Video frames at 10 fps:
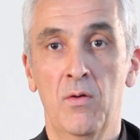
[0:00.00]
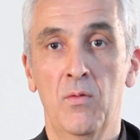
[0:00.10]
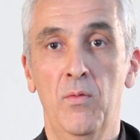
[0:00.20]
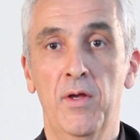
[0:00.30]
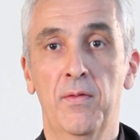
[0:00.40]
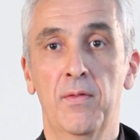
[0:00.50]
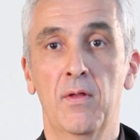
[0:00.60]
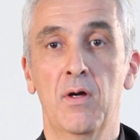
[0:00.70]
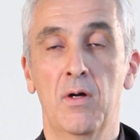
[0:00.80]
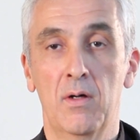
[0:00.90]
with
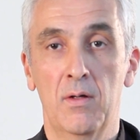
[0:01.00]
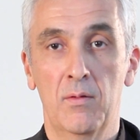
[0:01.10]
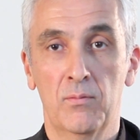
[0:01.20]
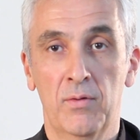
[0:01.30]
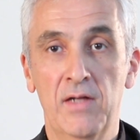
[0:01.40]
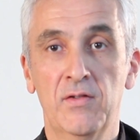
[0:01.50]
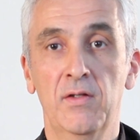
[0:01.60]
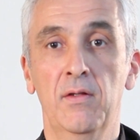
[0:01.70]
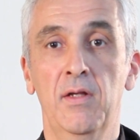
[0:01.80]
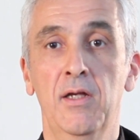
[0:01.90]

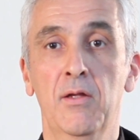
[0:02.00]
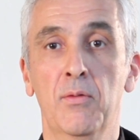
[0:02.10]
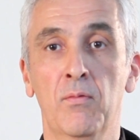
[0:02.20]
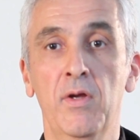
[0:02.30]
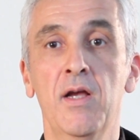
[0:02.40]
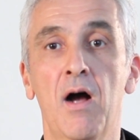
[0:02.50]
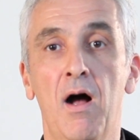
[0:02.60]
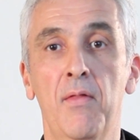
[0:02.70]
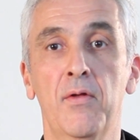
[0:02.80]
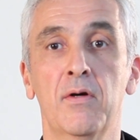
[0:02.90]
presently 3
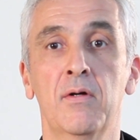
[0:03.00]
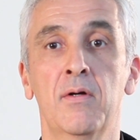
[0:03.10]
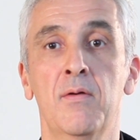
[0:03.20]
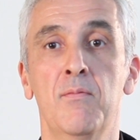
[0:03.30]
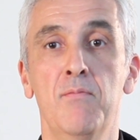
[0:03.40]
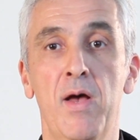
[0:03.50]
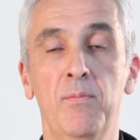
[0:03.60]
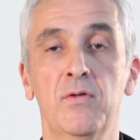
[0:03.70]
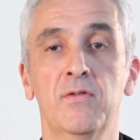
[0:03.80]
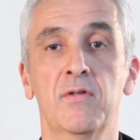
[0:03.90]
other
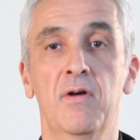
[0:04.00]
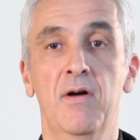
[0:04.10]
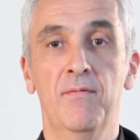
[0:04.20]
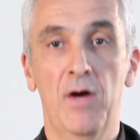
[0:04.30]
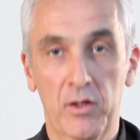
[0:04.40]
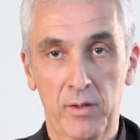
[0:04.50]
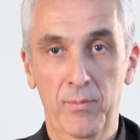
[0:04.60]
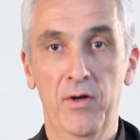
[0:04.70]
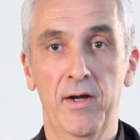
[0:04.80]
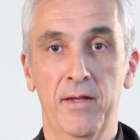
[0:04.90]
members of our
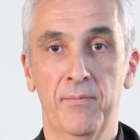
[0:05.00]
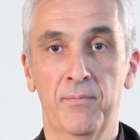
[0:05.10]
community.